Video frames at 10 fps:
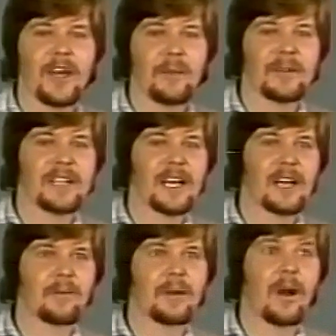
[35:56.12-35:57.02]

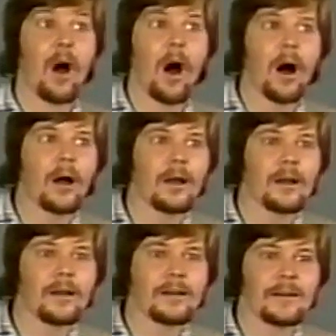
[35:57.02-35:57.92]
Particularly when
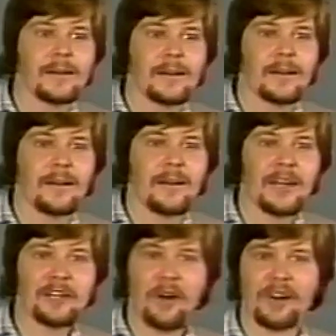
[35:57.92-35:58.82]

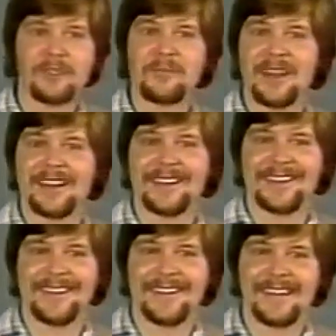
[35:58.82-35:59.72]
he talked to me.
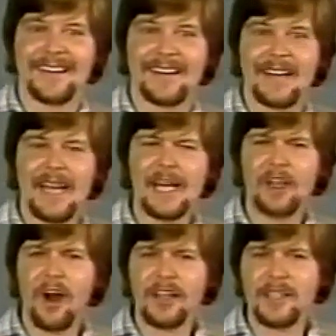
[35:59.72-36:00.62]
He
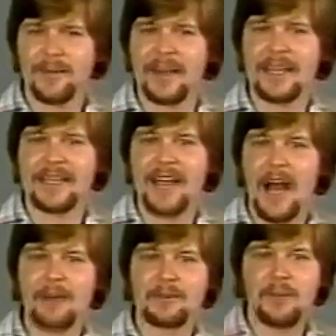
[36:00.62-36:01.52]
talked to me.
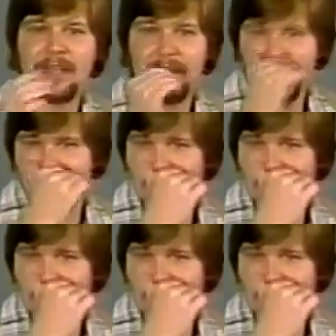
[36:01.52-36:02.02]
I was speaking at a